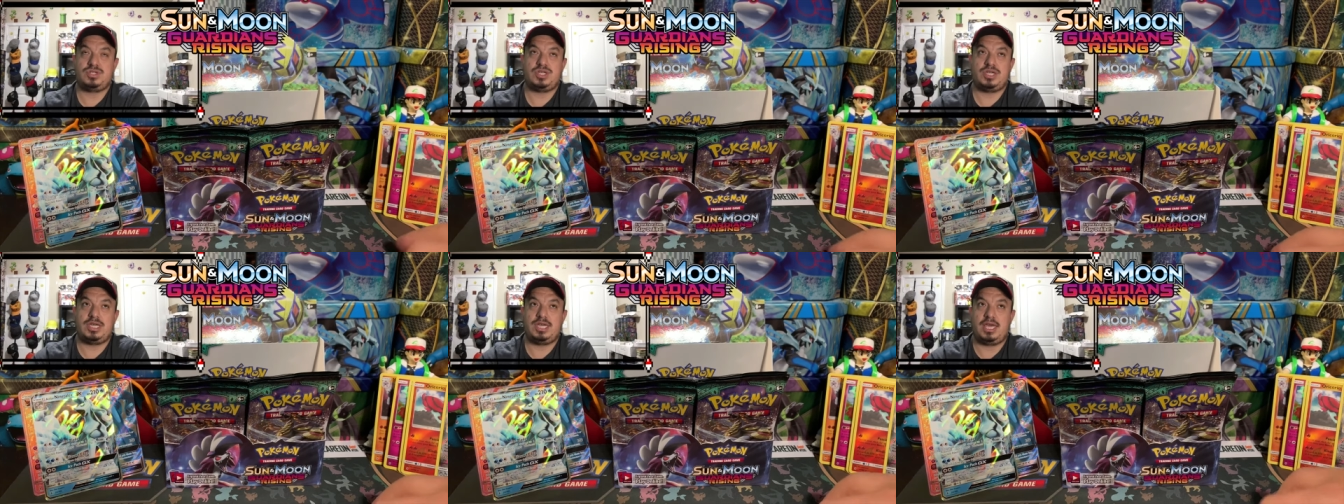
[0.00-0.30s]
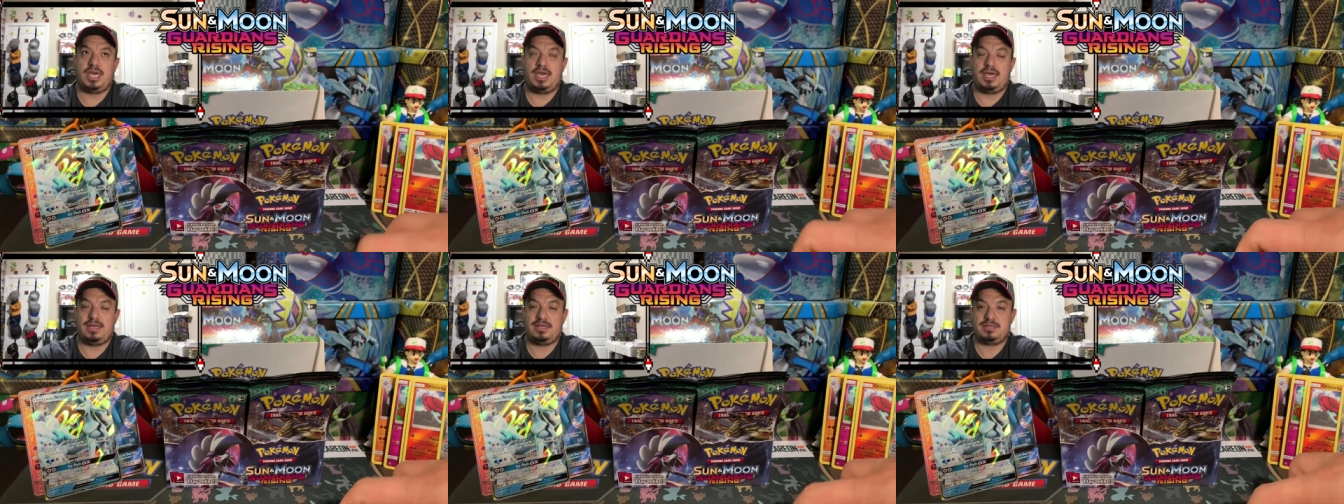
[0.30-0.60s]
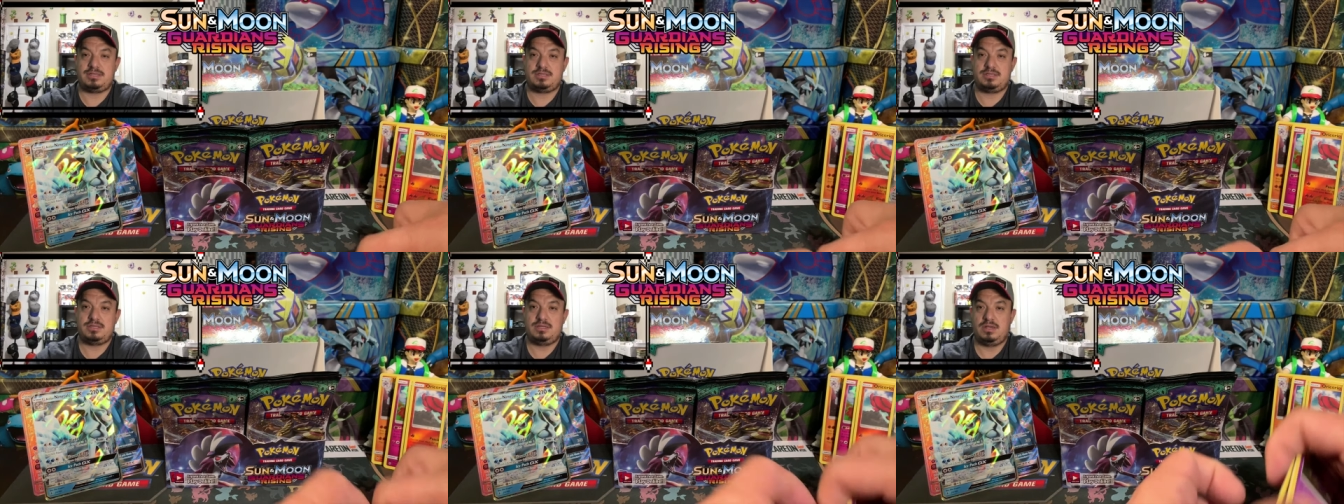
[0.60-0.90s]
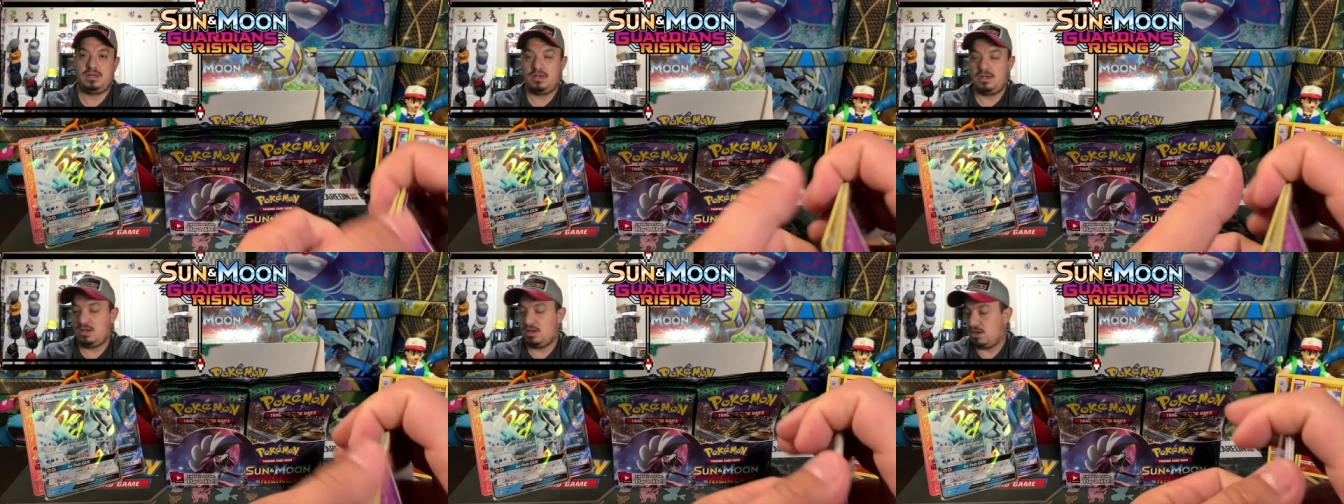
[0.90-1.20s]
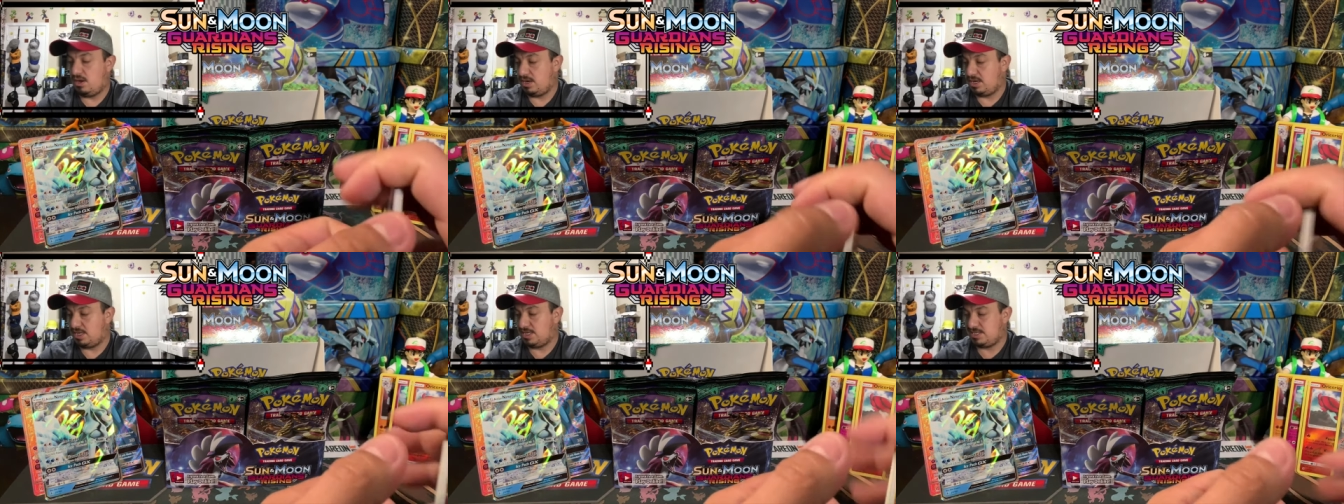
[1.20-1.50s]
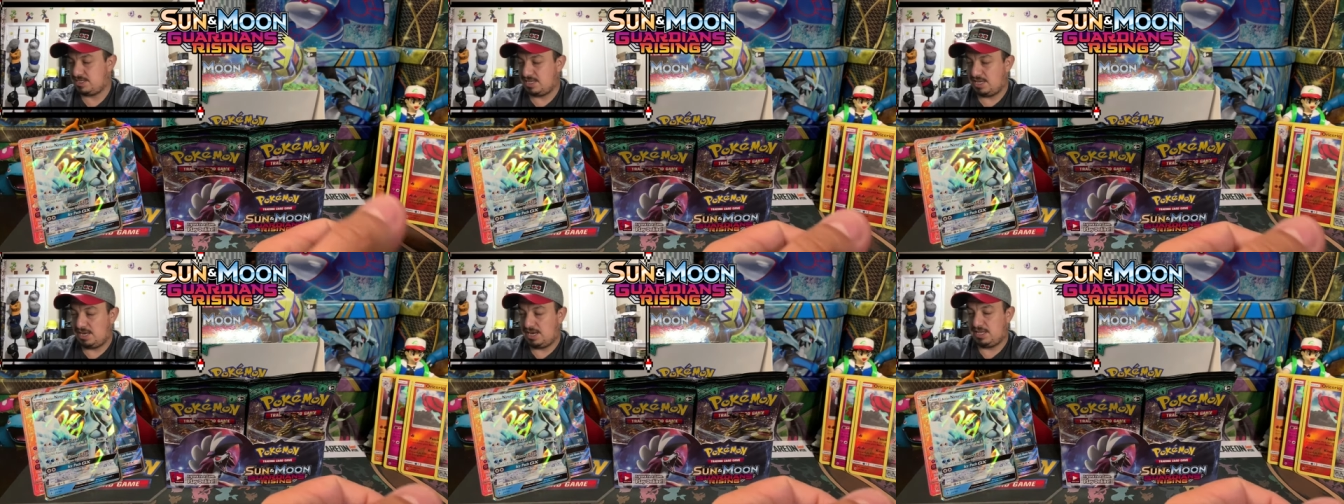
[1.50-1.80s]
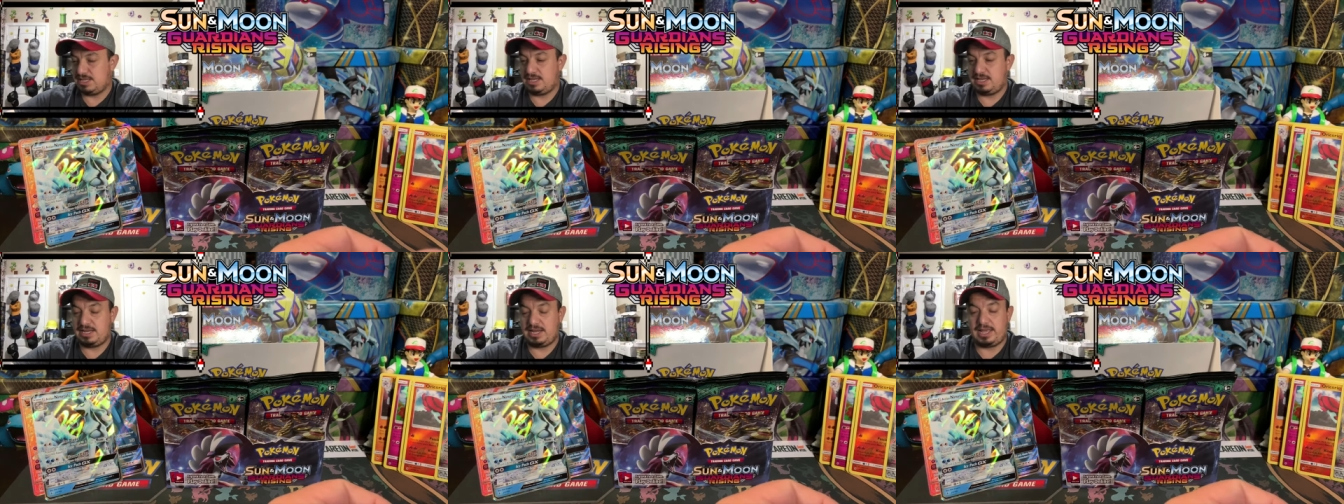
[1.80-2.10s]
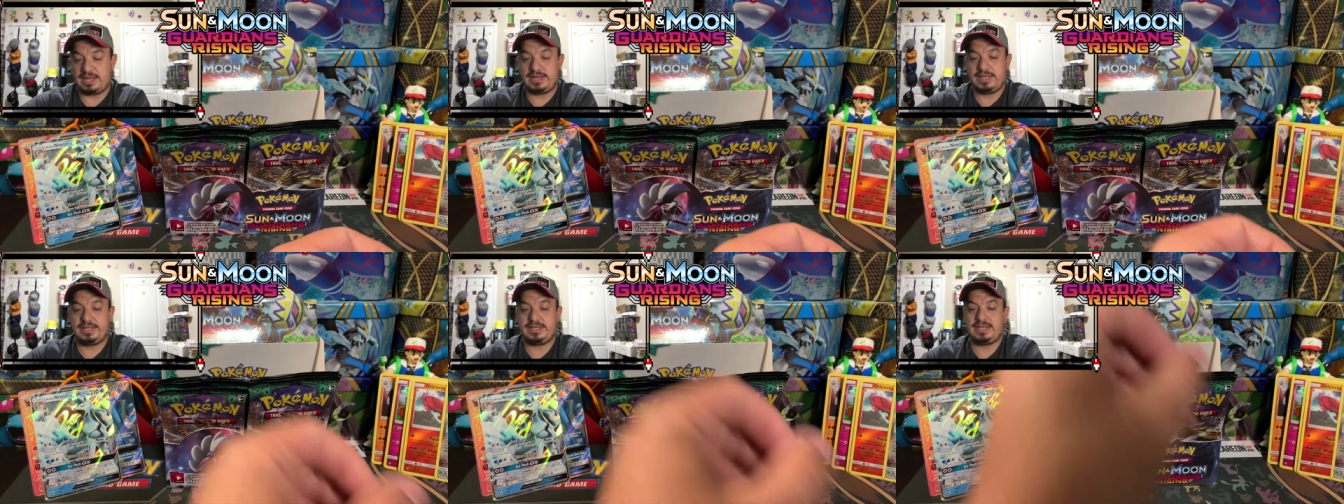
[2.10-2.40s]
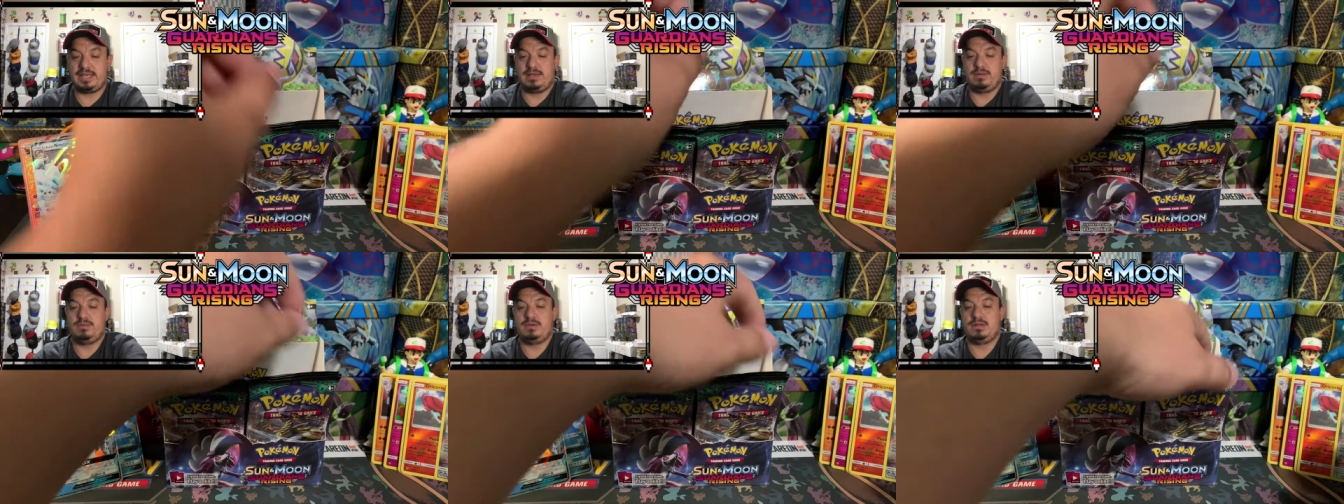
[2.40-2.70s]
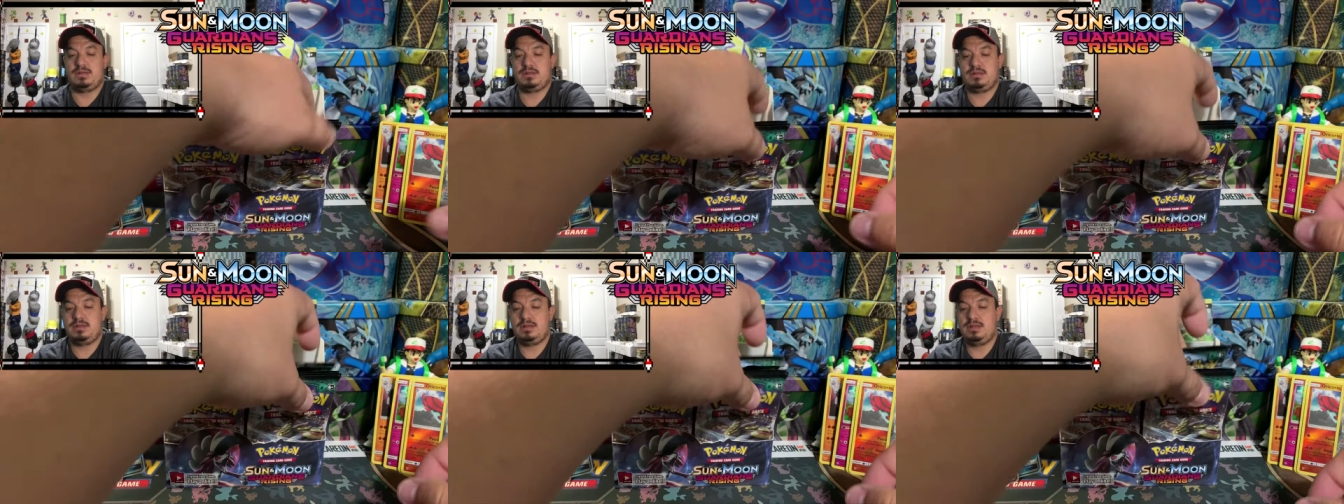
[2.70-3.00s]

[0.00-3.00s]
GX on this set. I think I need that one.